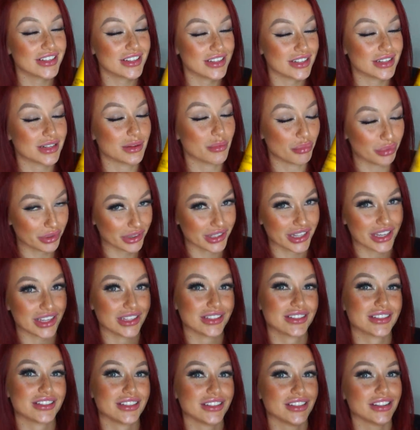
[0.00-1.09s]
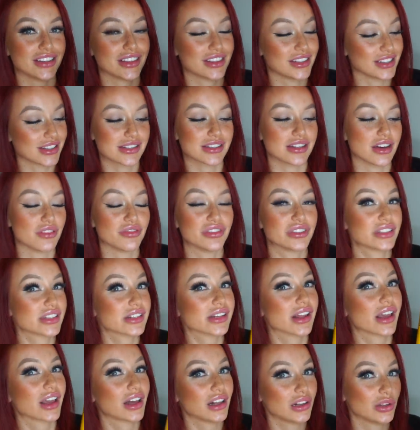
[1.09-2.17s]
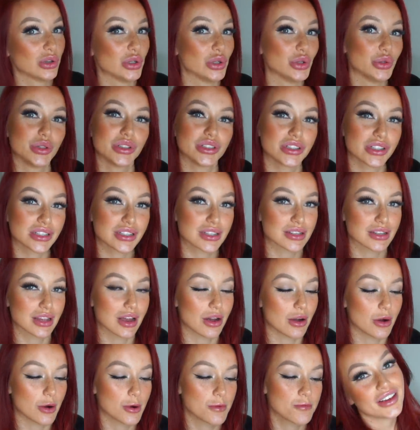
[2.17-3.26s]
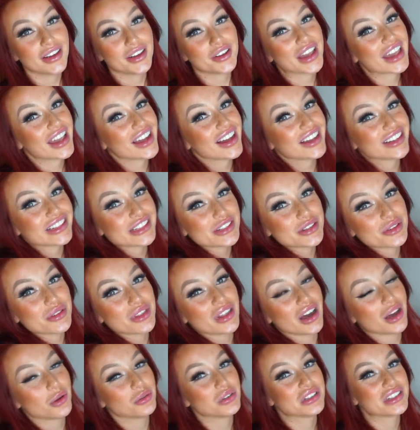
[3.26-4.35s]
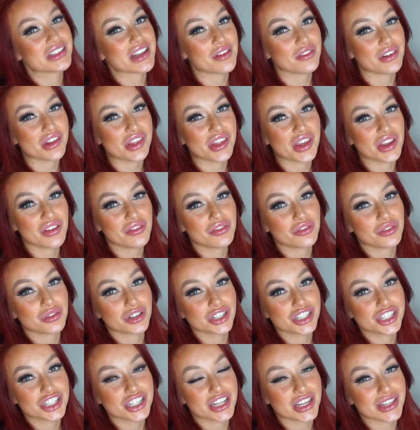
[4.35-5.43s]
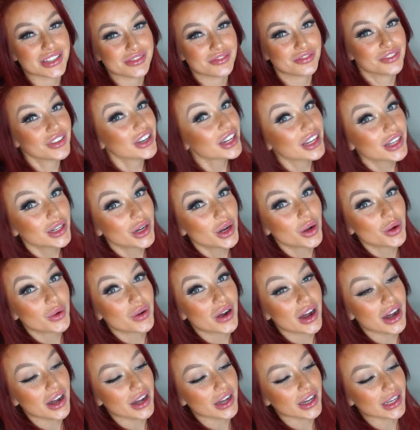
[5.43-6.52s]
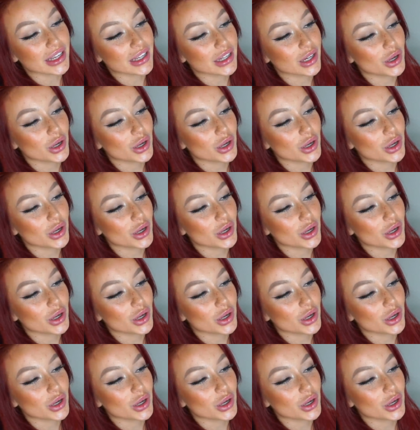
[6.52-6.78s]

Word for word: in place. This stuff is like glue, so. Okay guys, so that was everything for today's video. I